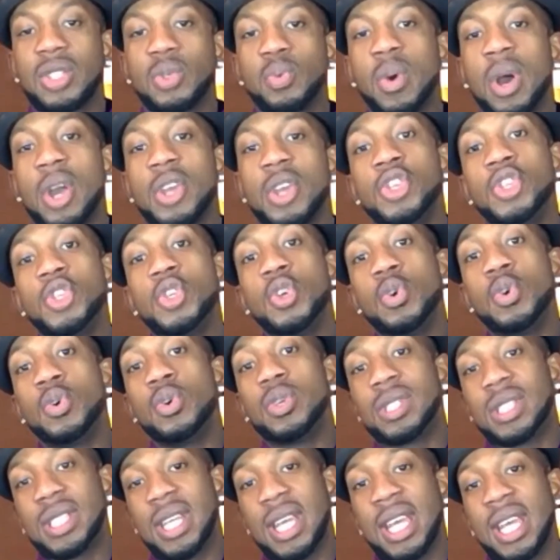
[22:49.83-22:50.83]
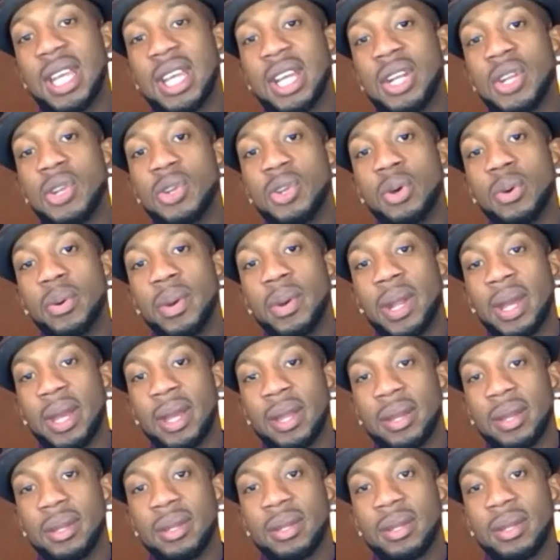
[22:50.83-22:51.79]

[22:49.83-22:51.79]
what you take and do with it.